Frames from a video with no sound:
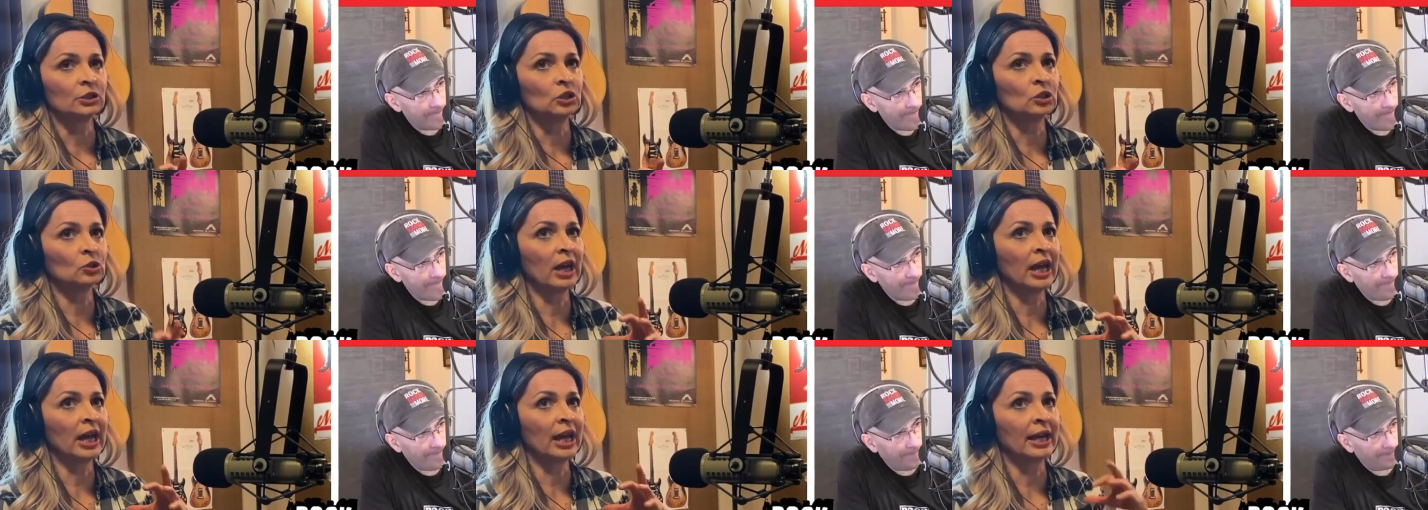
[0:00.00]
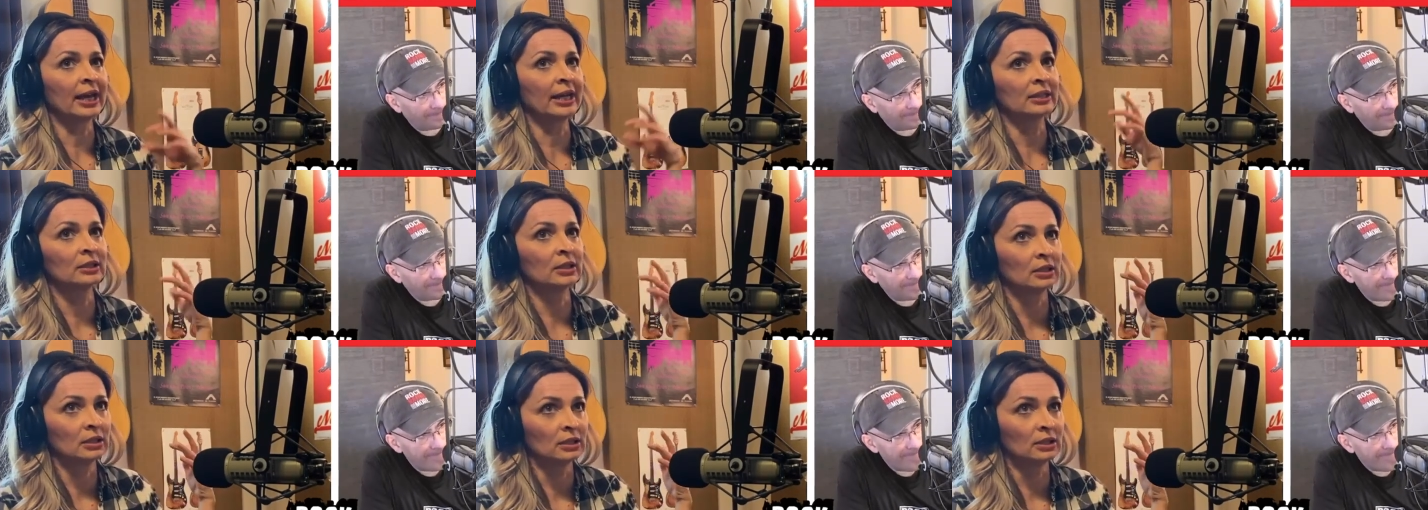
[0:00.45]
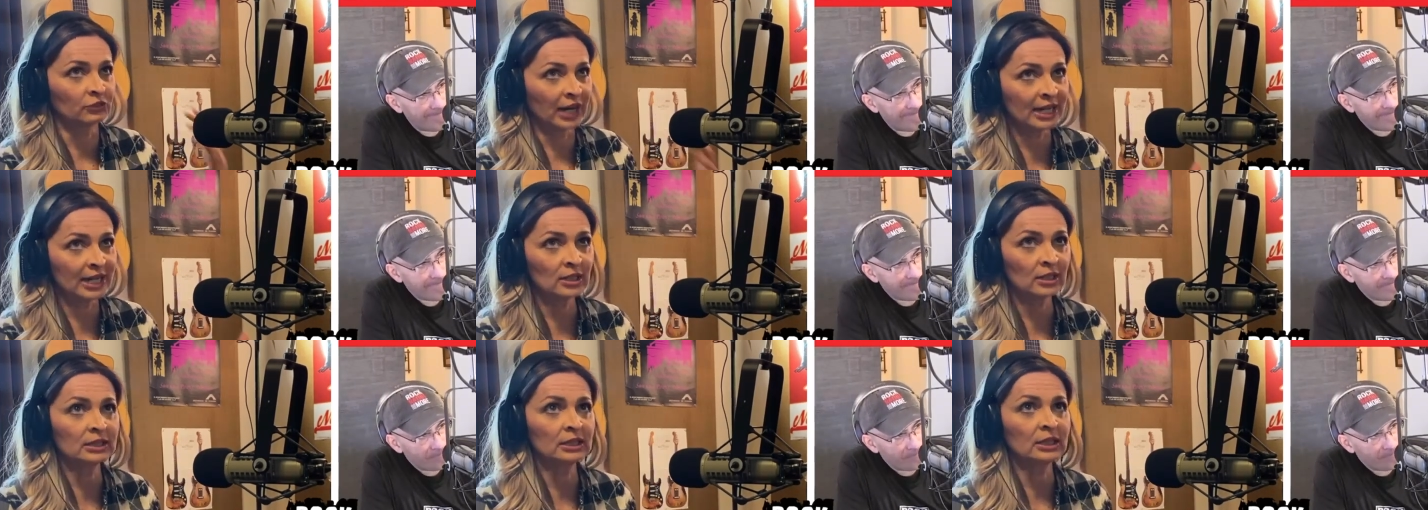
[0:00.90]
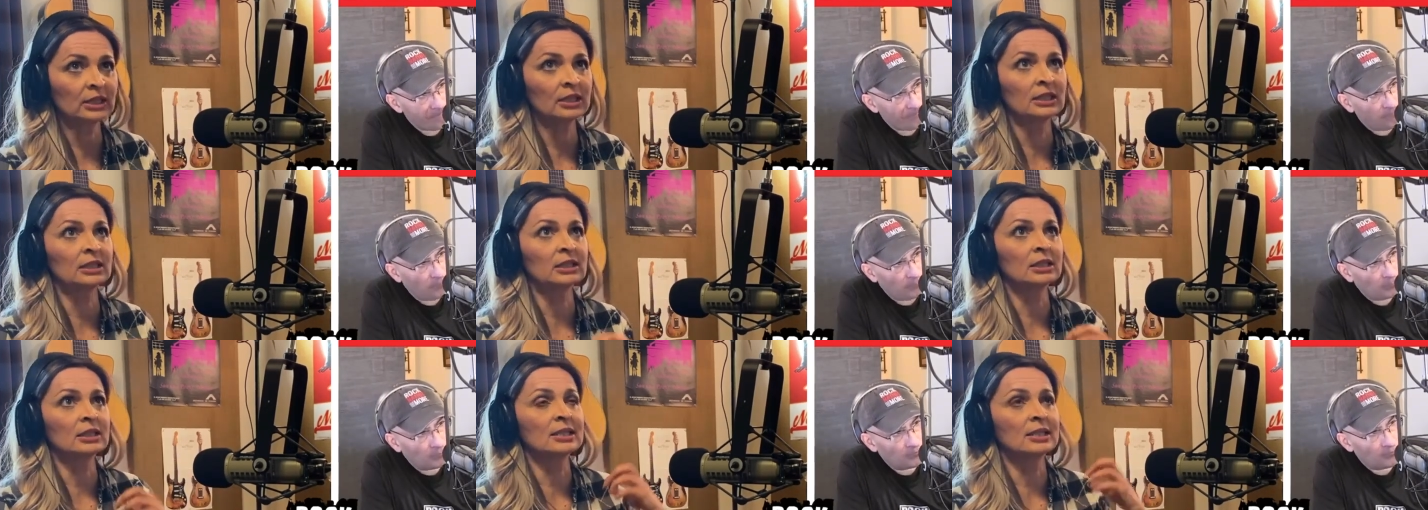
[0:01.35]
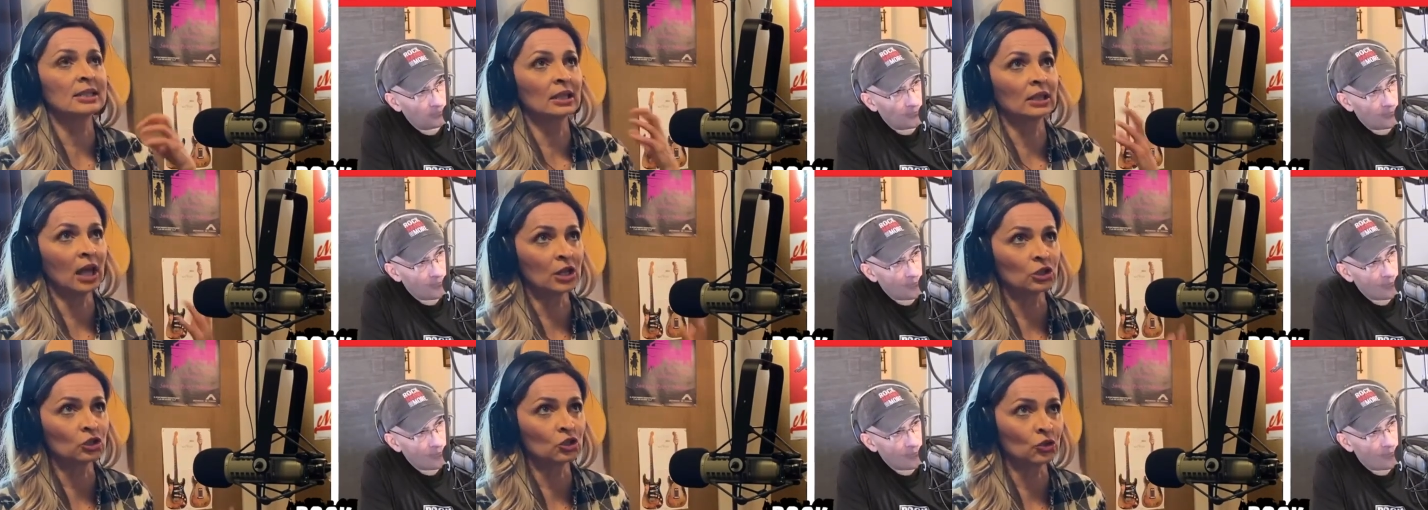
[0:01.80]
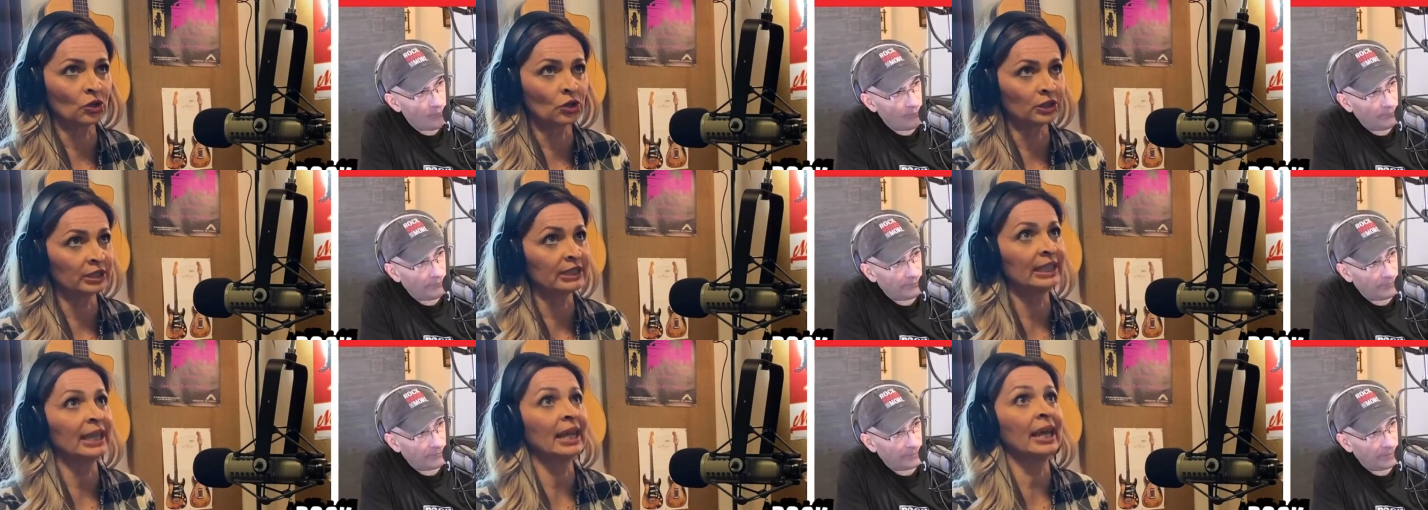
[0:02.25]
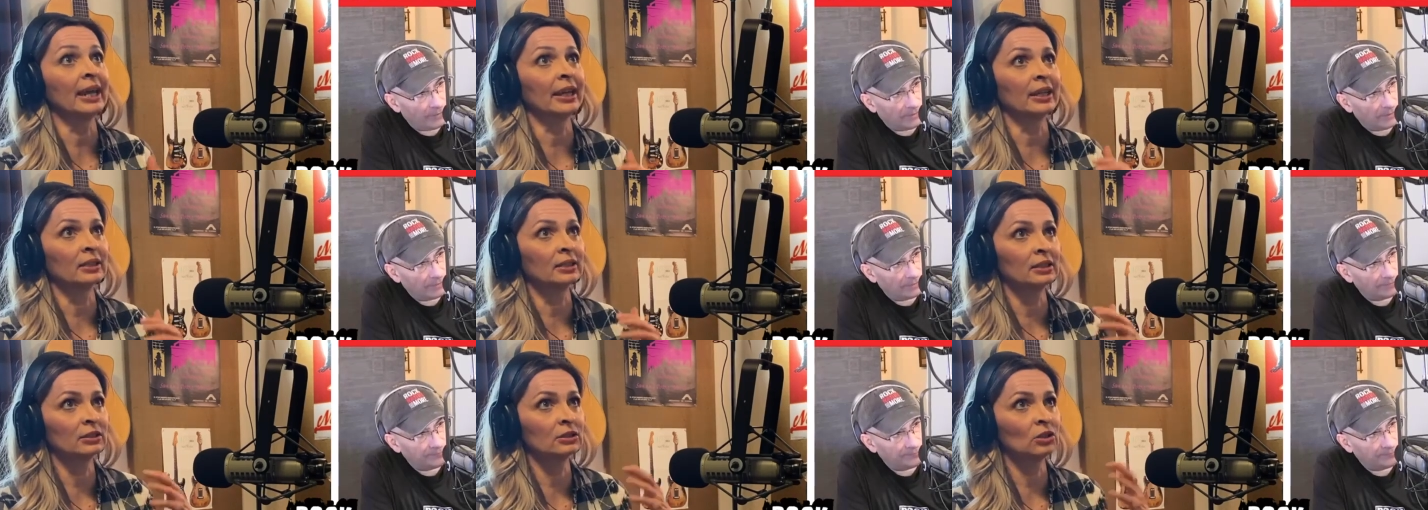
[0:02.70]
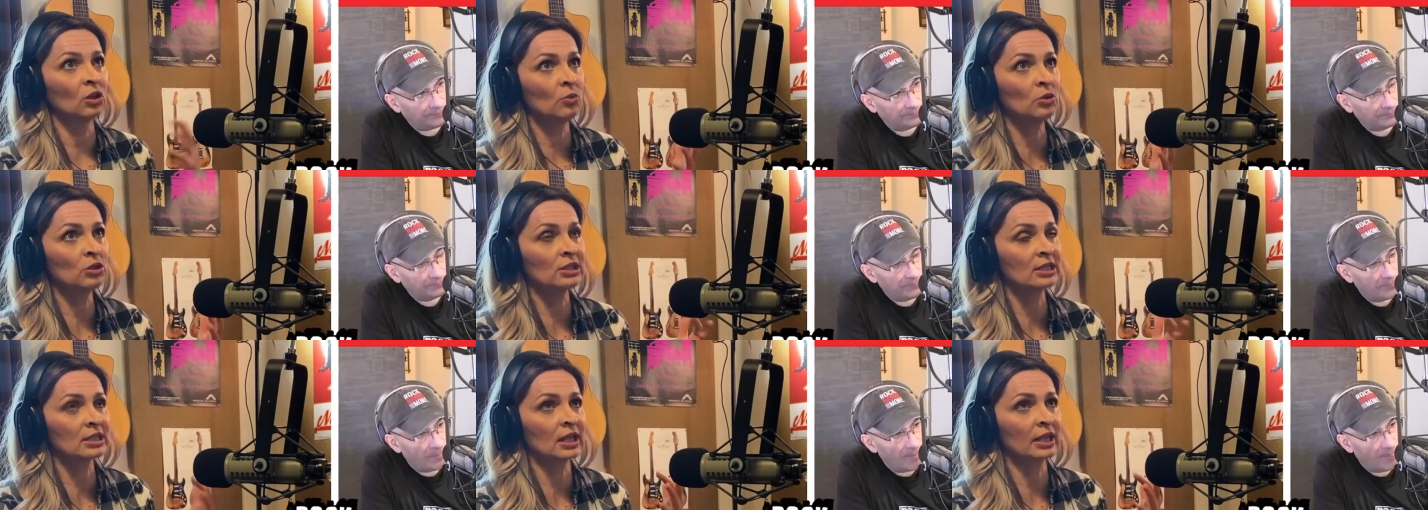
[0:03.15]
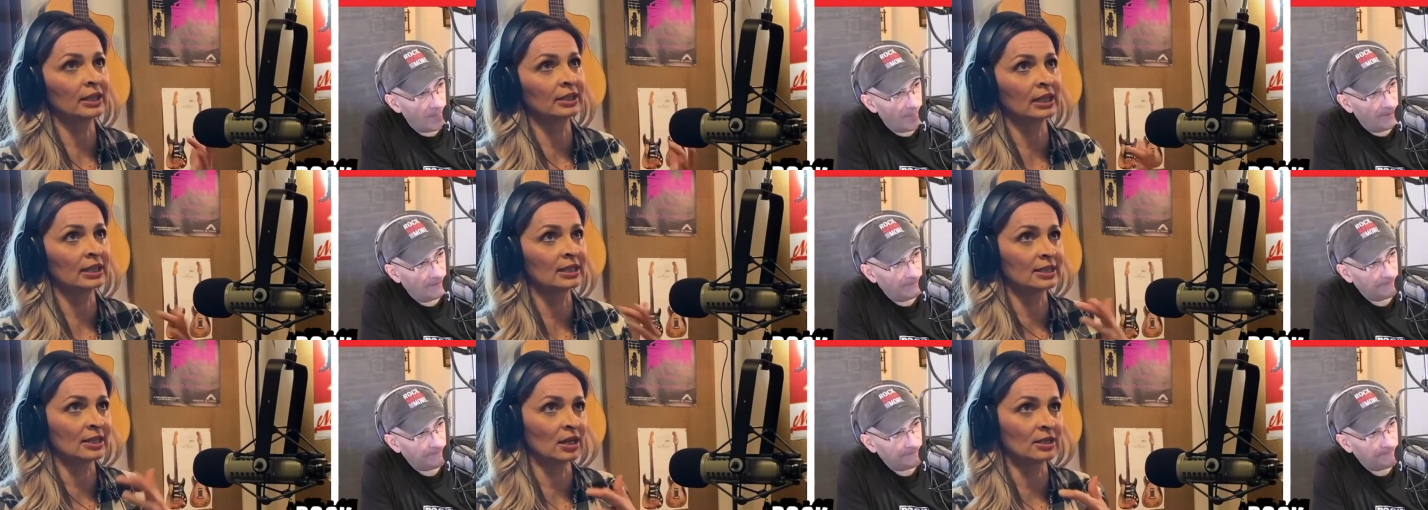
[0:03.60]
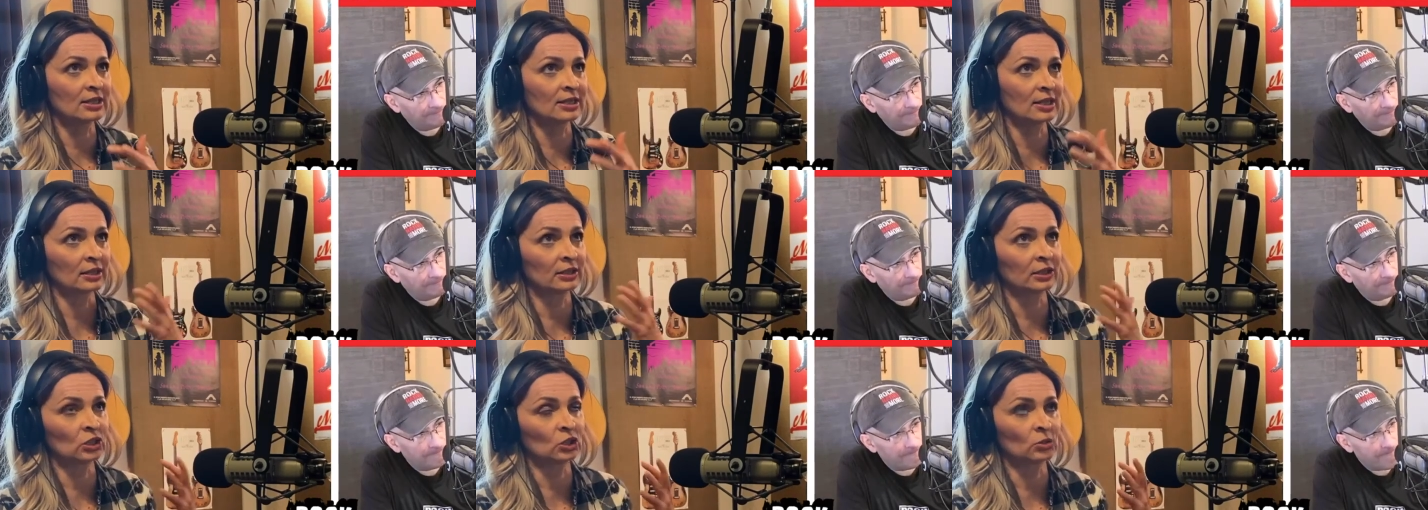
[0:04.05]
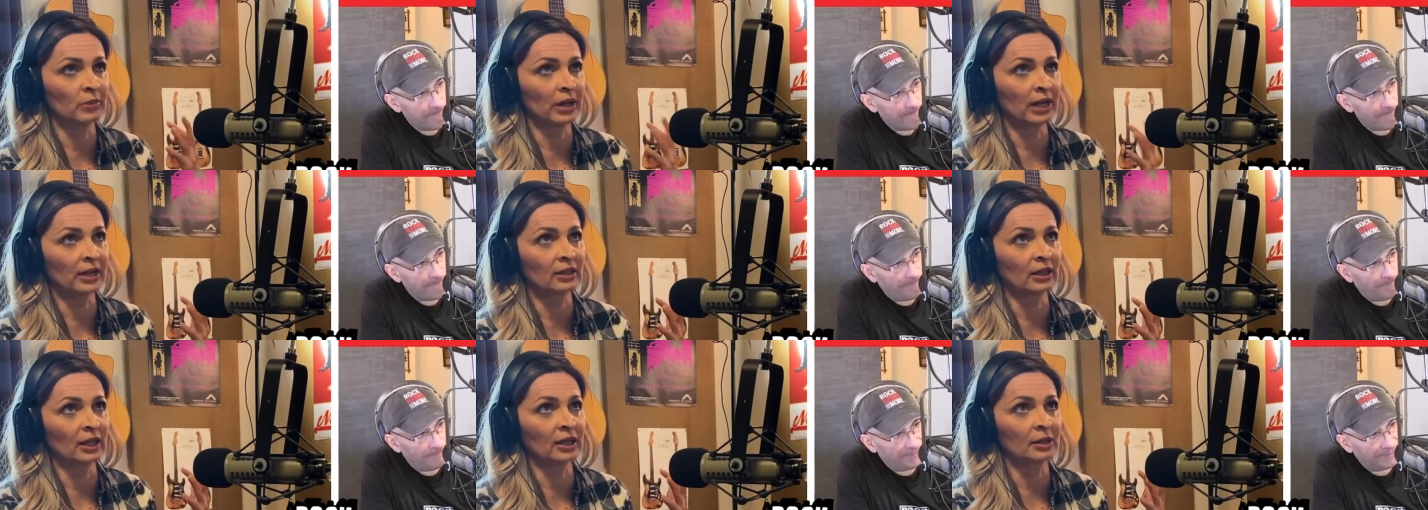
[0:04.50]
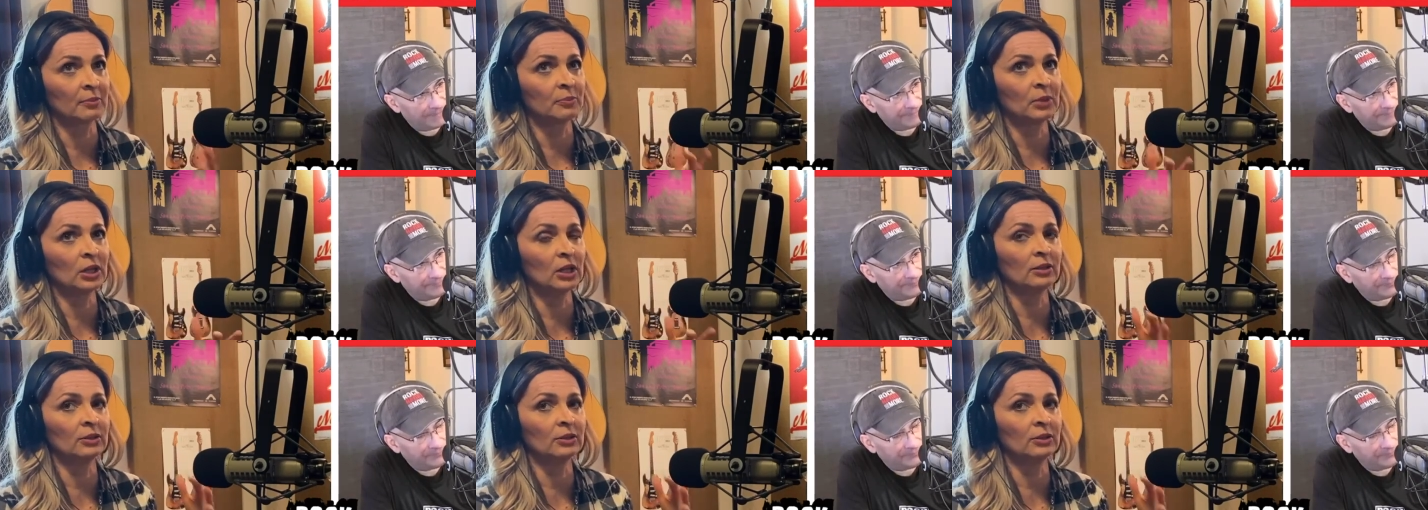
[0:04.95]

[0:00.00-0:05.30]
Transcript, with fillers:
Speaker 1: You add red onion, cilantro again, almost like that salsa that you're making.